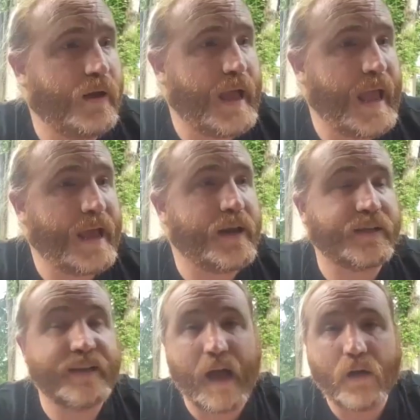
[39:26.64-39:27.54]

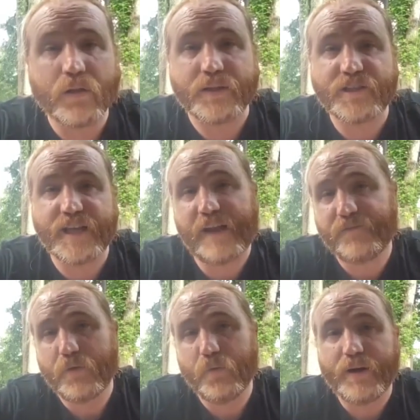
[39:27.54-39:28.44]
acknowledge that
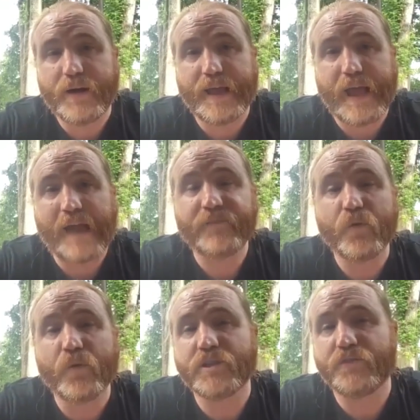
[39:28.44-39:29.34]

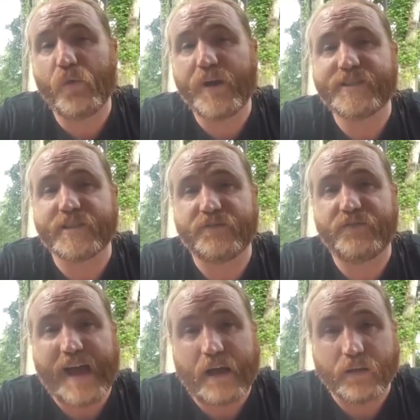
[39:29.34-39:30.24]
everyone's voice is
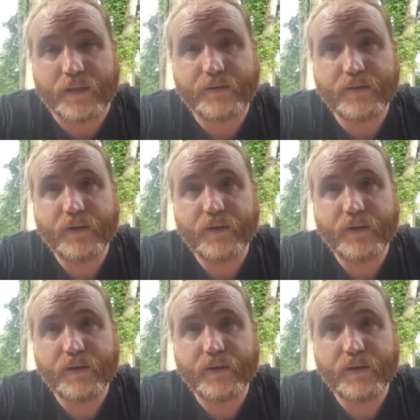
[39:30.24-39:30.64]
valid.